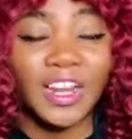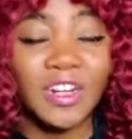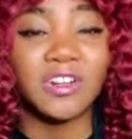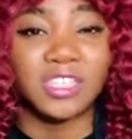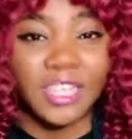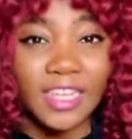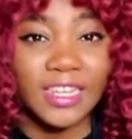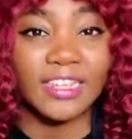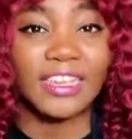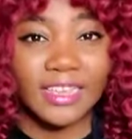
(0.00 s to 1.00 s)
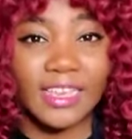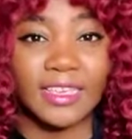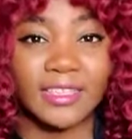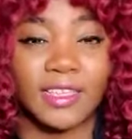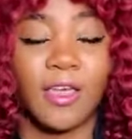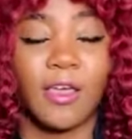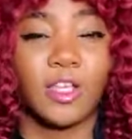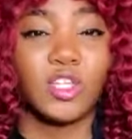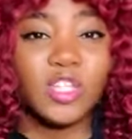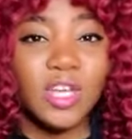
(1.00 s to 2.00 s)
understated it is
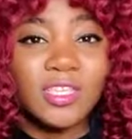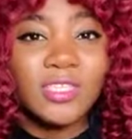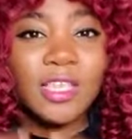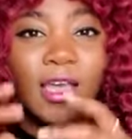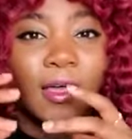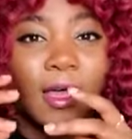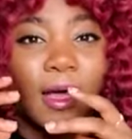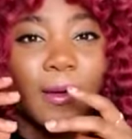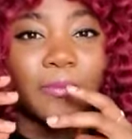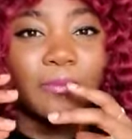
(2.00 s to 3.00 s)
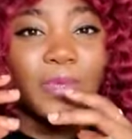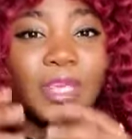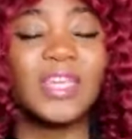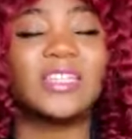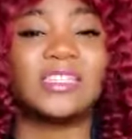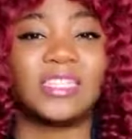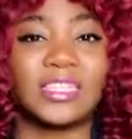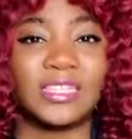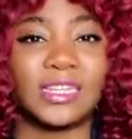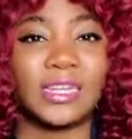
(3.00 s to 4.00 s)
just to be
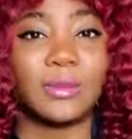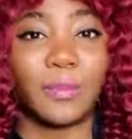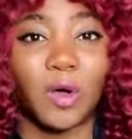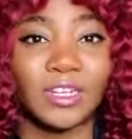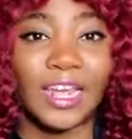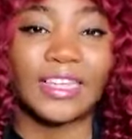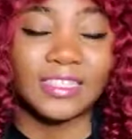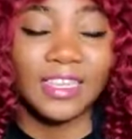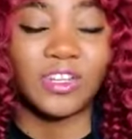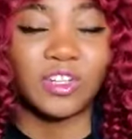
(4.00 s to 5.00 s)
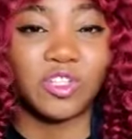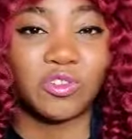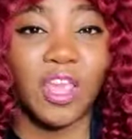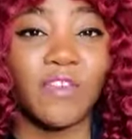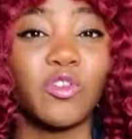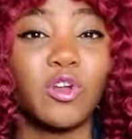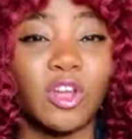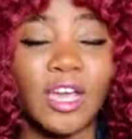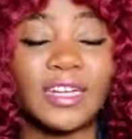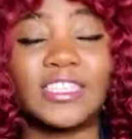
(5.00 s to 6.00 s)
consistent in the podcast industry. If you
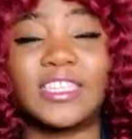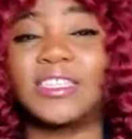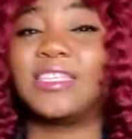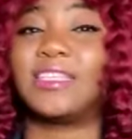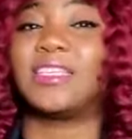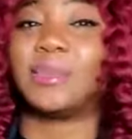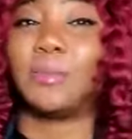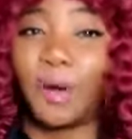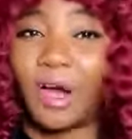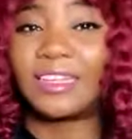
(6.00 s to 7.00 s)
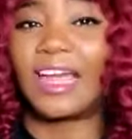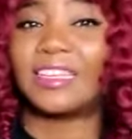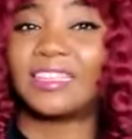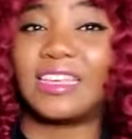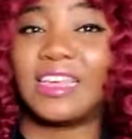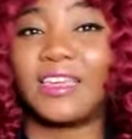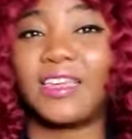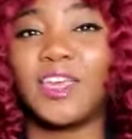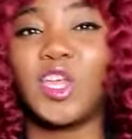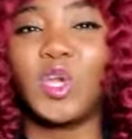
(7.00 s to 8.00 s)
look at the statistics in podcasting,
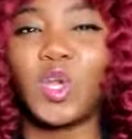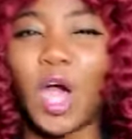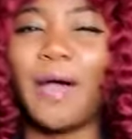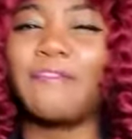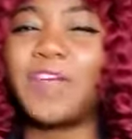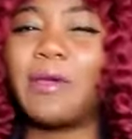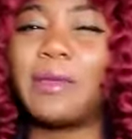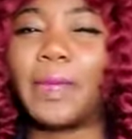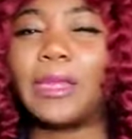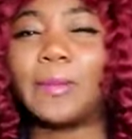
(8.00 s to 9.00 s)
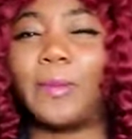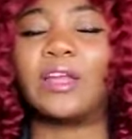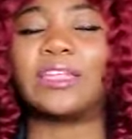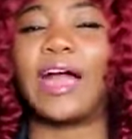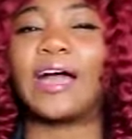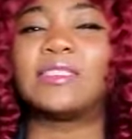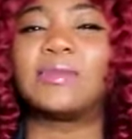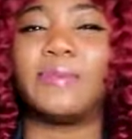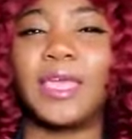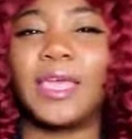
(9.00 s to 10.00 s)
not very many
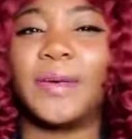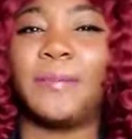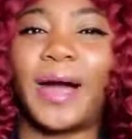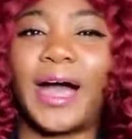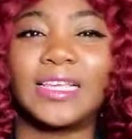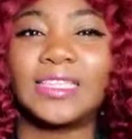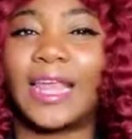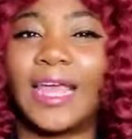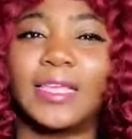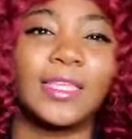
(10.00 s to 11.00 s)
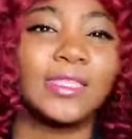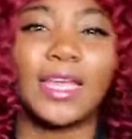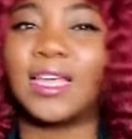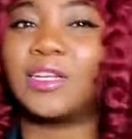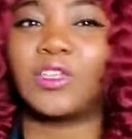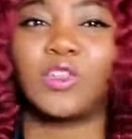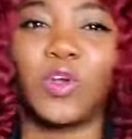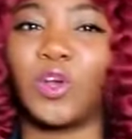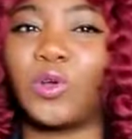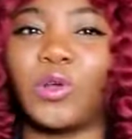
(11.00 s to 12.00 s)
podcasts make it past like the second or
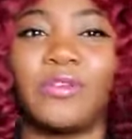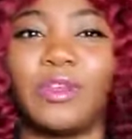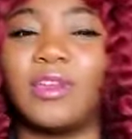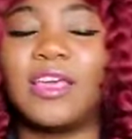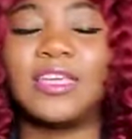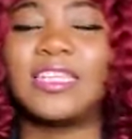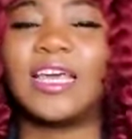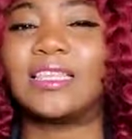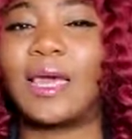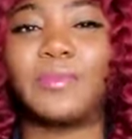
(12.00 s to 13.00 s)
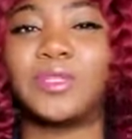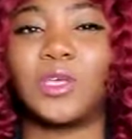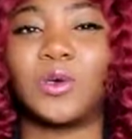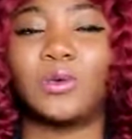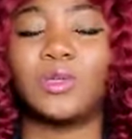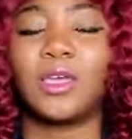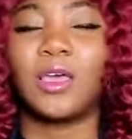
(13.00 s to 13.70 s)
third or even 10th episode.